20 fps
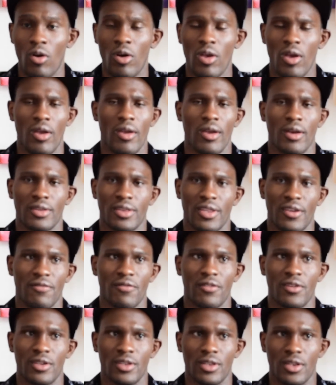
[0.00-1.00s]
Oh yeah,
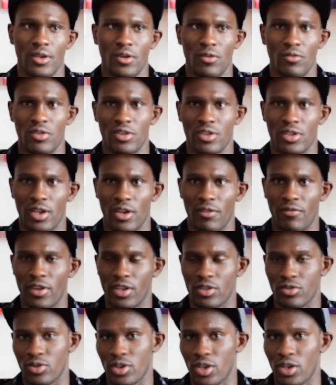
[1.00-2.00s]
definitely. Obviously I've
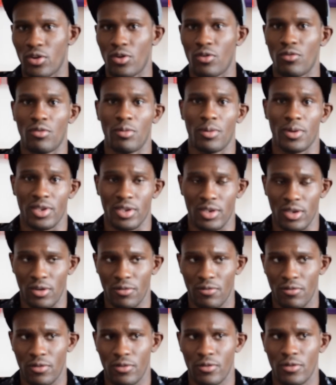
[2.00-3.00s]
had to get over
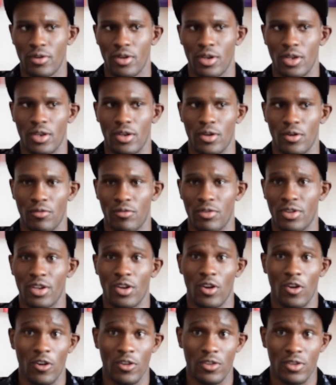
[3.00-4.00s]
myself and over the
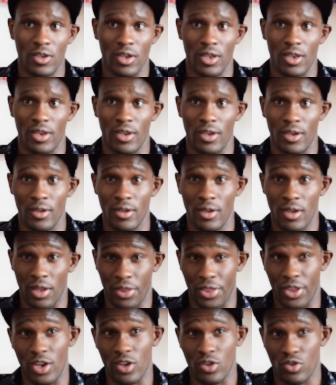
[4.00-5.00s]
loss, and I
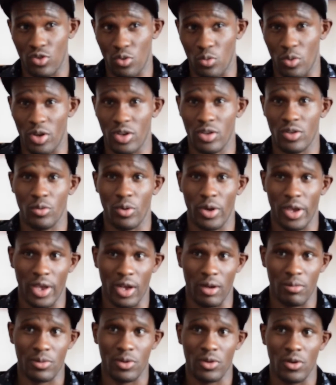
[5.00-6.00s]
think the 2 weeks away
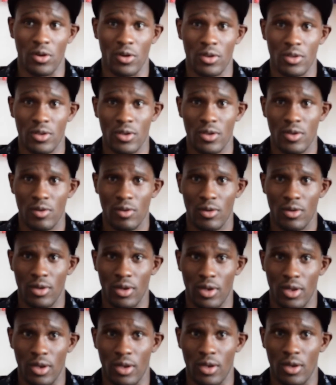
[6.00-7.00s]
helped a lot,
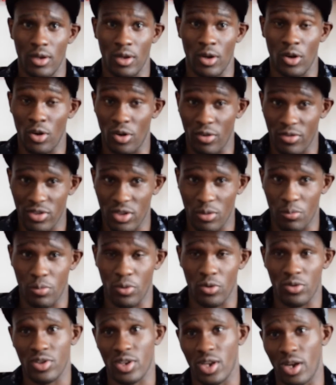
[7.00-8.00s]
and a lot of
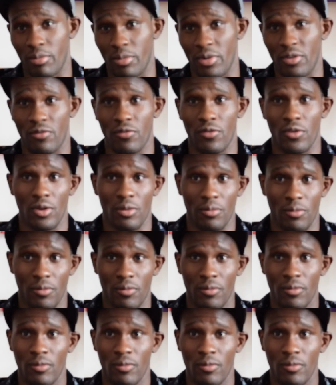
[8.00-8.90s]
support coming from